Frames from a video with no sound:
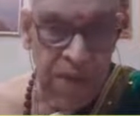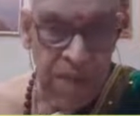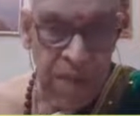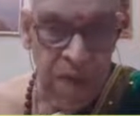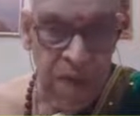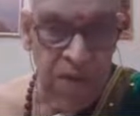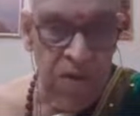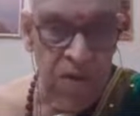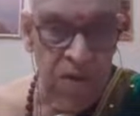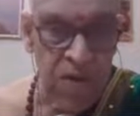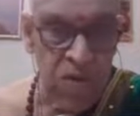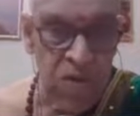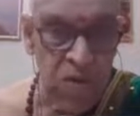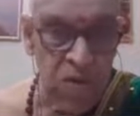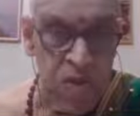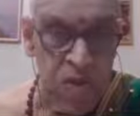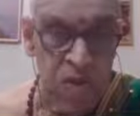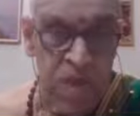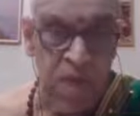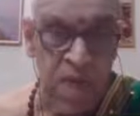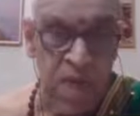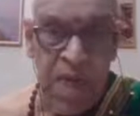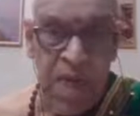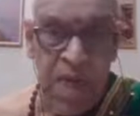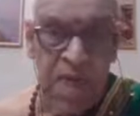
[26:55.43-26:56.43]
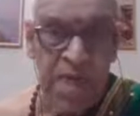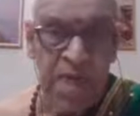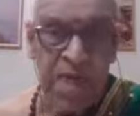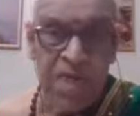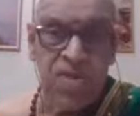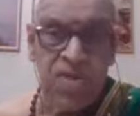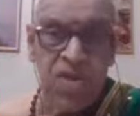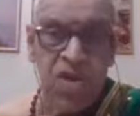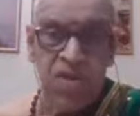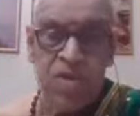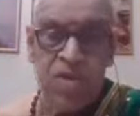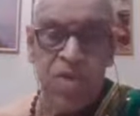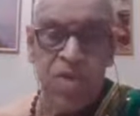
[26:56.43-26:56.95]
They want to see and
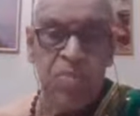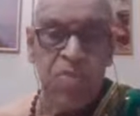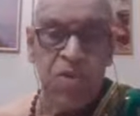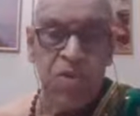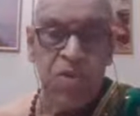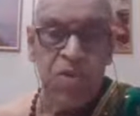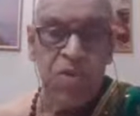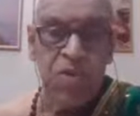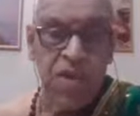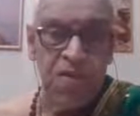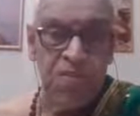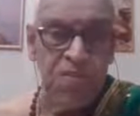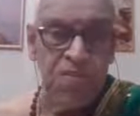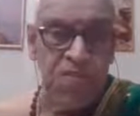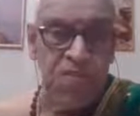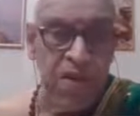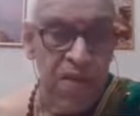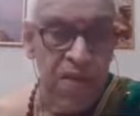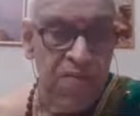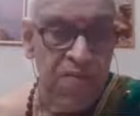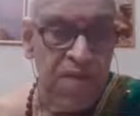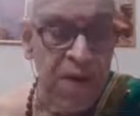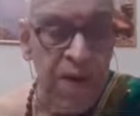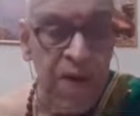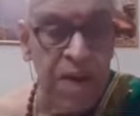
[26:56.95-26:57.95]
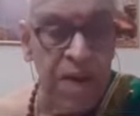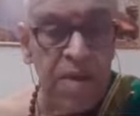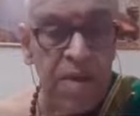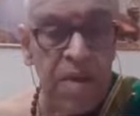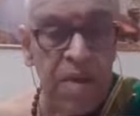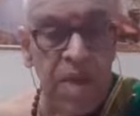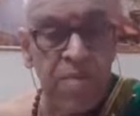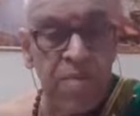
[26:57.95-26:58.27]
enjoy the beauty of Devi.